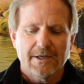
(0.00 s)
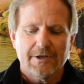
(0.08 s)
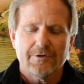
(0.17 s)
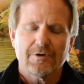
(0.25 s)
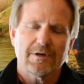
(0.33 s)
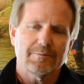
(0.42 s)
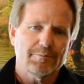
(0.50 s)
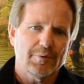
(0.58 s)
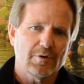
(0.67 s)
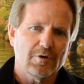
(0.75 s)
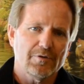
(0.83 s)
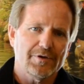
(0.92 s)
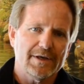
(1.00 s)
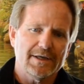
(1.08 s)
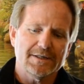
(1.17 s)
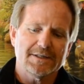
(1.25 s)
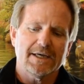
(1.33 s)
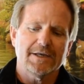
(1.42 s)
you can pull
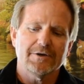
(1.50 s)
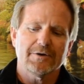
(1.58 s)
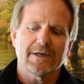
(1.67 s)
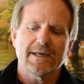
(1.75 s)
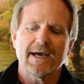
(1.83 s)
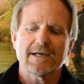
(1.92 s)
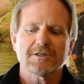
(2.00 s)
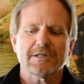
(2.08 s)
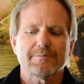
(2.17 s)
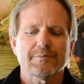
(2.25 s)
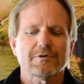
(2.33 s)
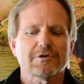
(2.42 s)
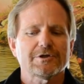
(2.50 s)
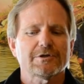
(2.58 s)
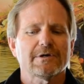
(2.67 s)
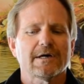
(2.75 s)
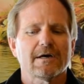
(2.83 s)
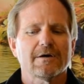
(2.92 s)
these and you can actually pull
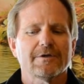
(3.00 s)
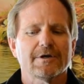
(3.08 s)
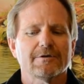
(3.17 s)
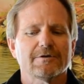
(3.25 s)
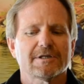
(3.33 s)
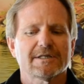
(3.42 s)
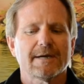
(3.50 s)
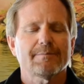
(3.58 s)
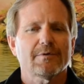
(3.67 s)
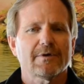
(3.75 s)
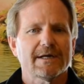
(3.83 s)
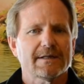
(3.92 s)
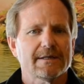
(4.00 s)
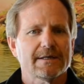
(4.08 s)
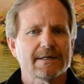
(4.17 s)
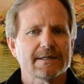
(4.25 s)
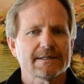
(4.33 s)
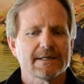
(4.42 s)
so hard that you separate
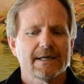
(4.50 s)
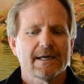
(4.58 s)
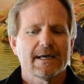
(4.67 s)
these